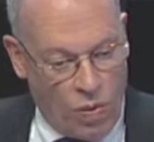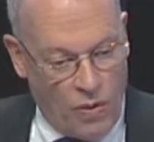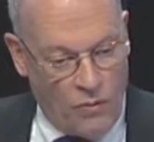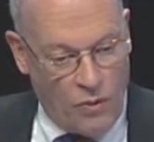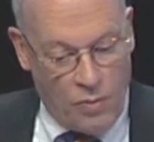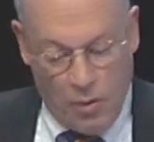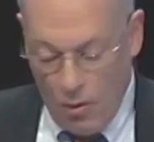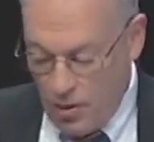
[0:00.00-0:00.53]

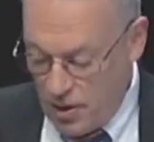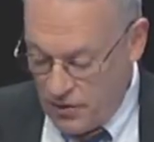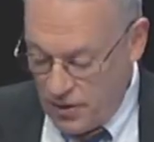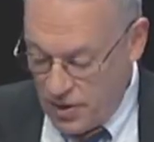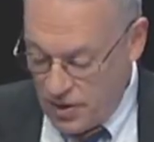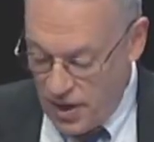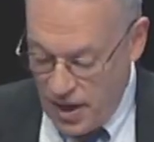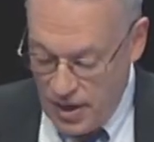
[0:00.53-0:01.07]
reporting the
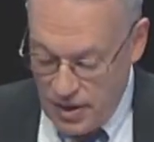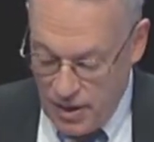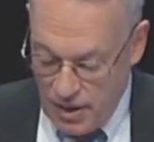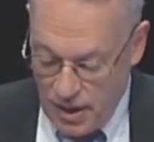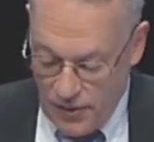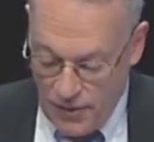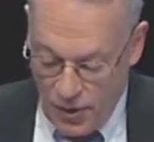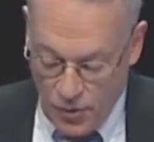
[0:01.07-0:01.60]
data
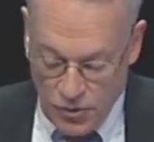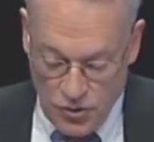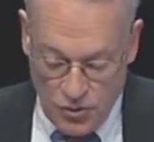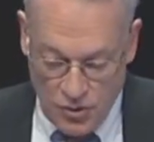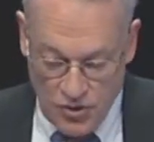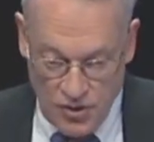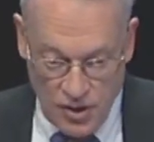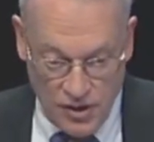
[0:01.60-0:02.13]
on those who
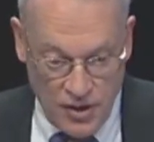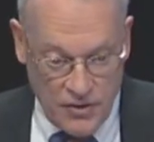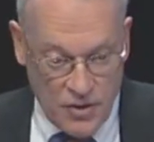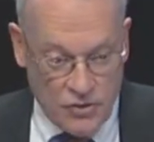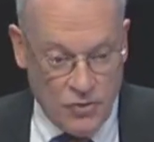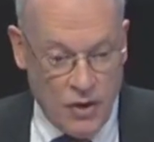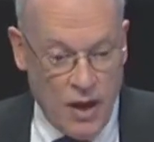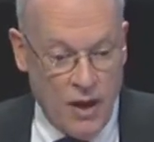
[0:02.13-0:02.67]
are still in the
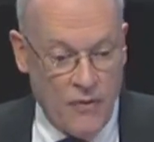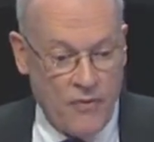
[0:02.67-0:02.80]
trial,